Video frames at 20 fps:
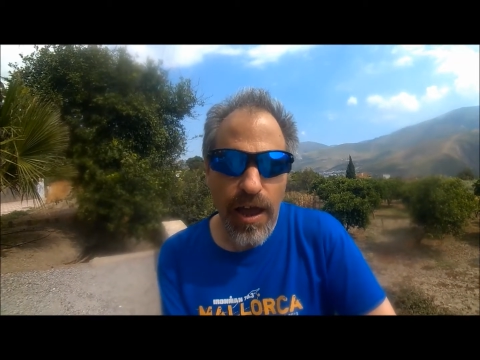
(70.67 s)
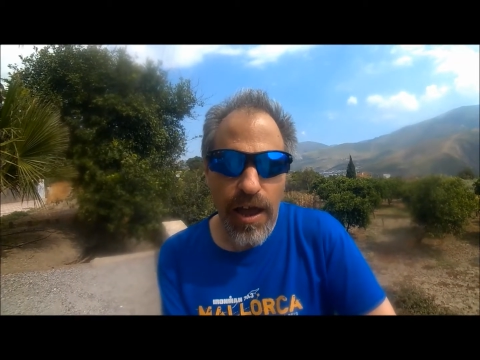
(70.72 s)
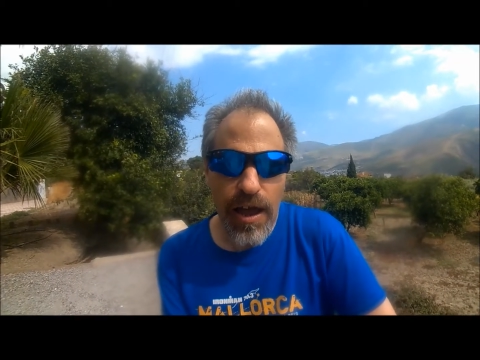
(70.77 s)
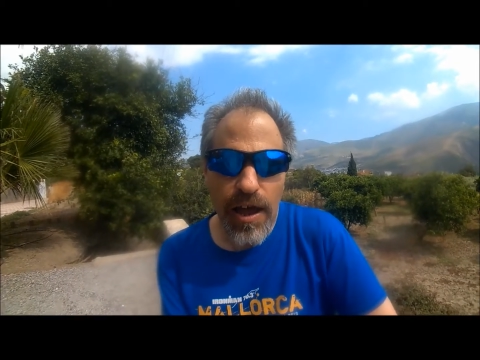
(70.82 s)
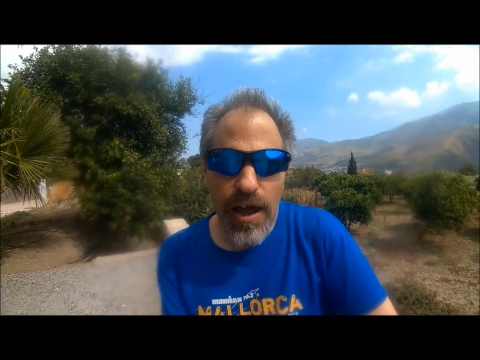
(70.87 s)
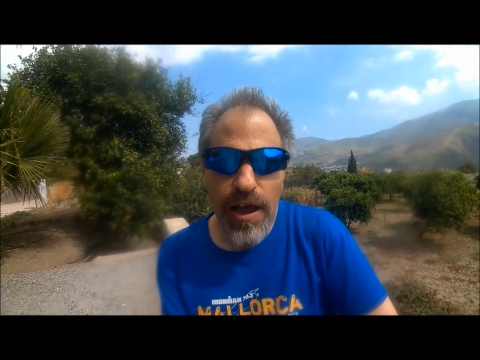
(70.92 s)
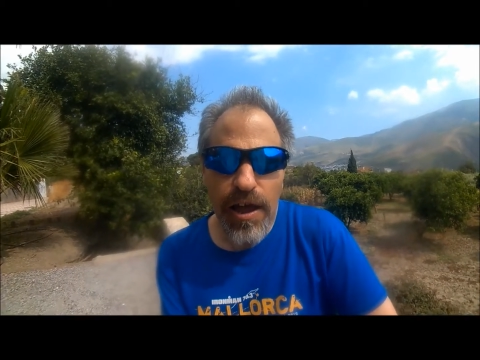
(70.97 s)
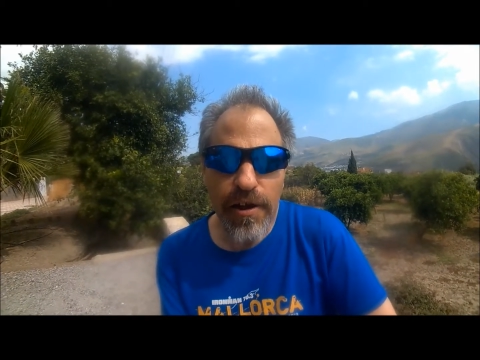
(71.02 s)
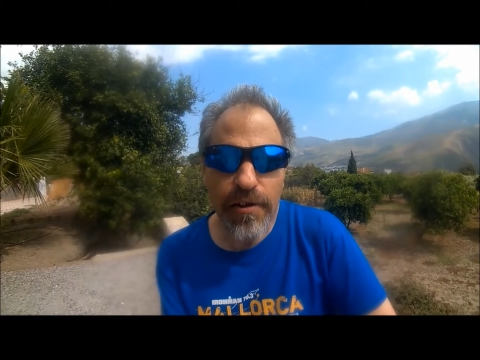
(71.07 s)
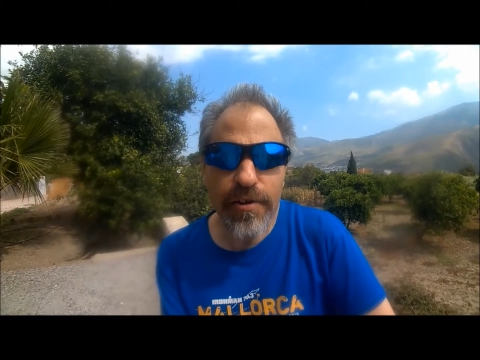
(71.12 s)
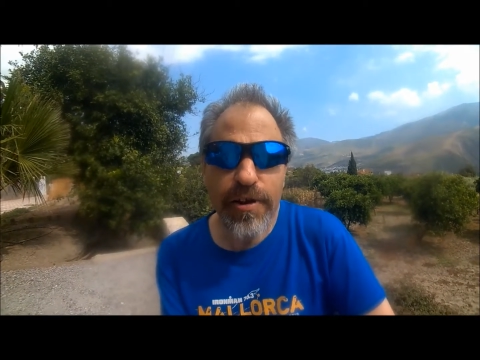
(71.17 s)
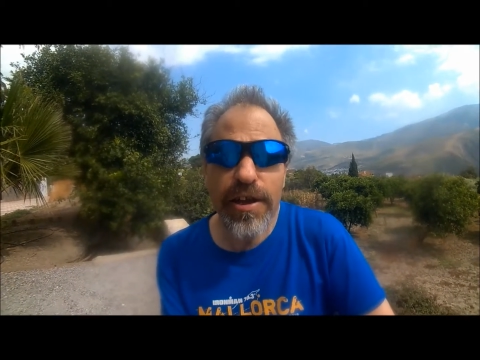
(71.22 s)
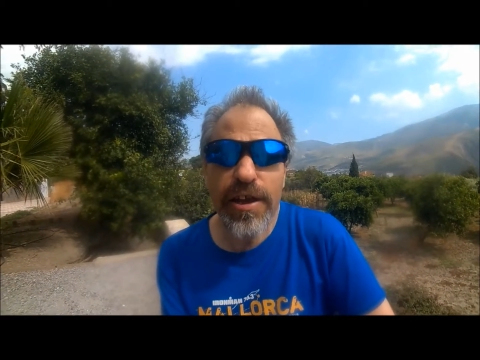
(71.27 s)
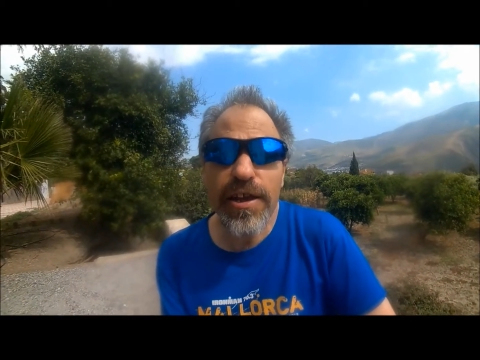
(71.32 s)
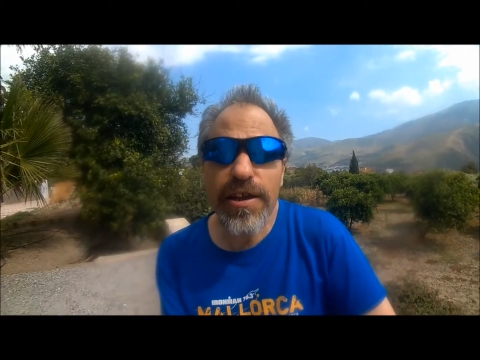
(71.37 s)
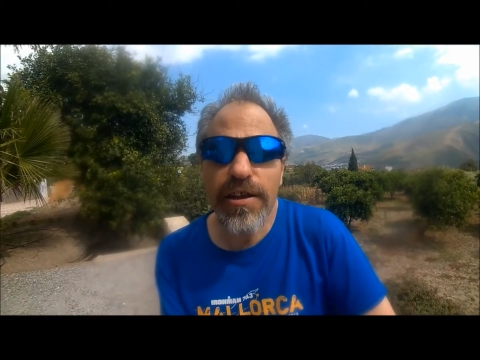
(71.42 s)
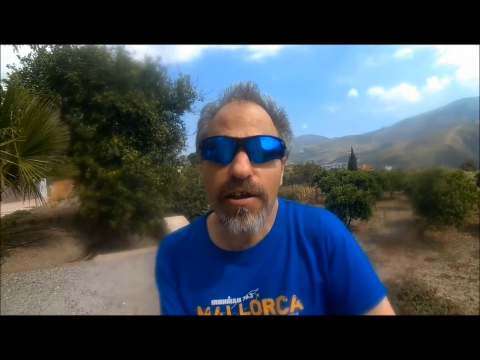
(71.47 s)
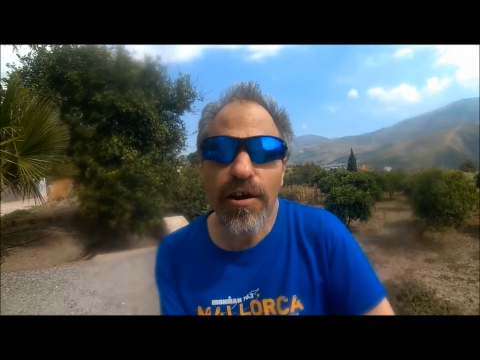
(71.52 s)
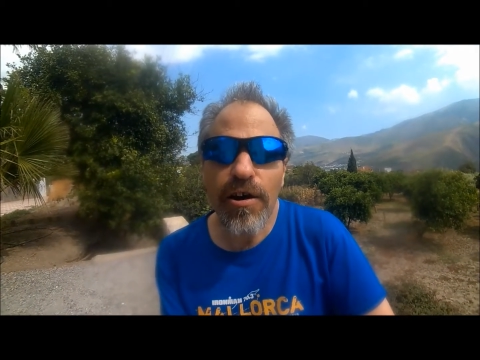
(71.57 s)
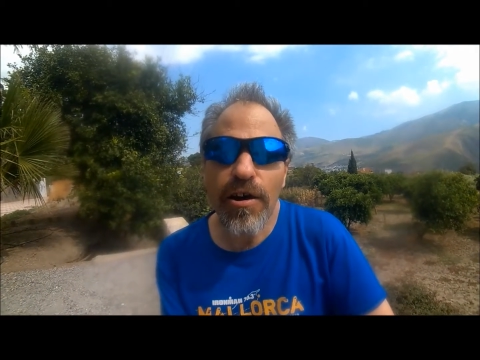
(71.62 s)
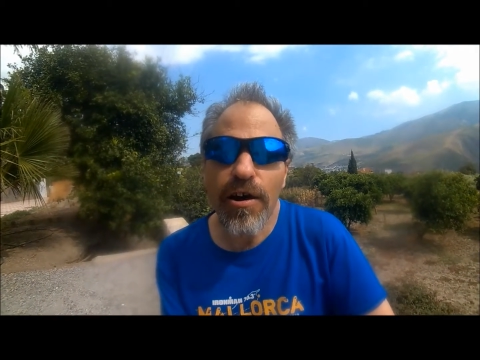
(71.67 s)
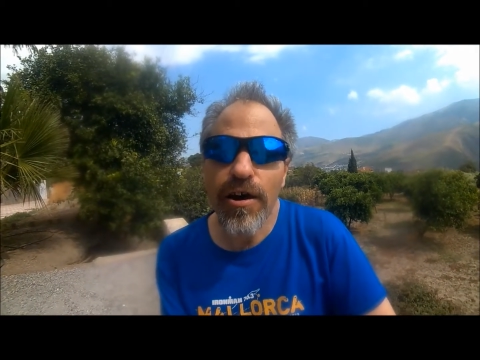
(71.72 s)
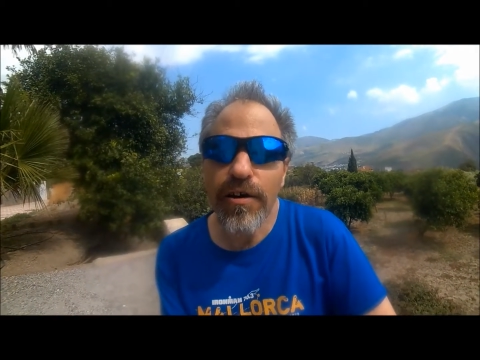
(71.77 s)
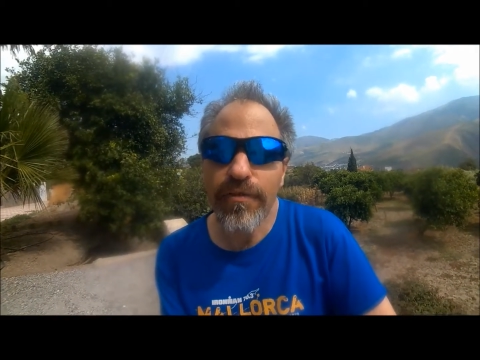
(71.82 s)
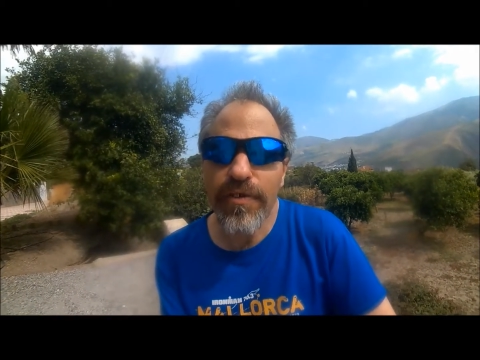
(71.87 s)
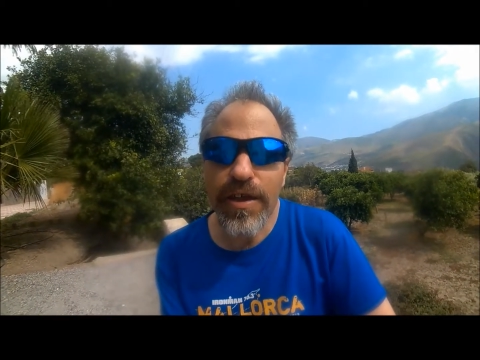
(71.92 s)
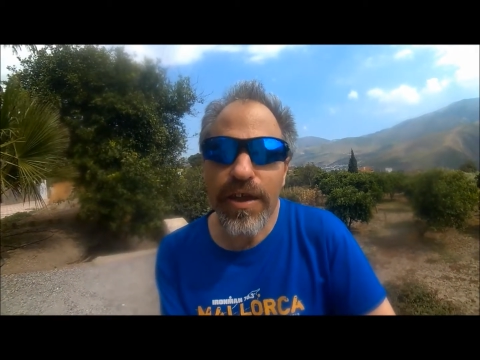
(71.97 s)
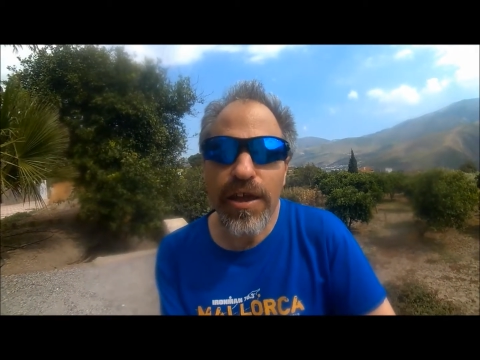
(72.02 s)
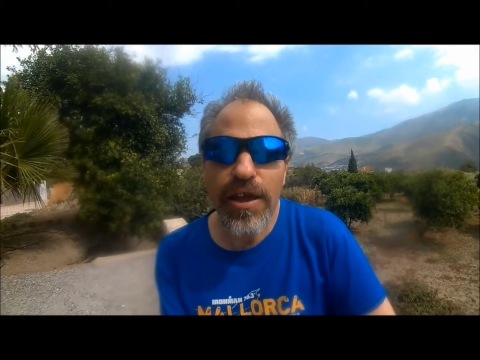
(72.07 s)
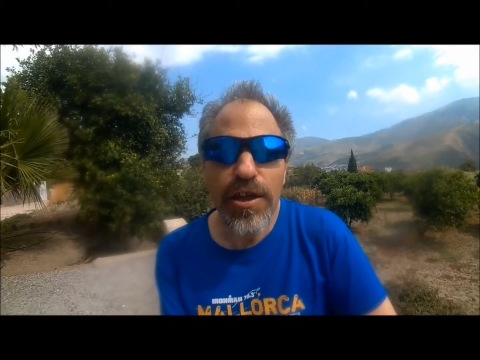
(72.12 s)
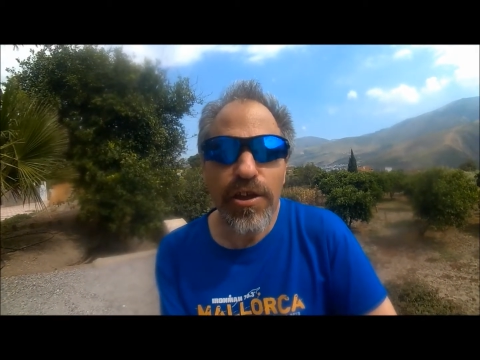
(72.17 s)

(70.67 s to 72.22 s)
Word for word: Hurricane Harvey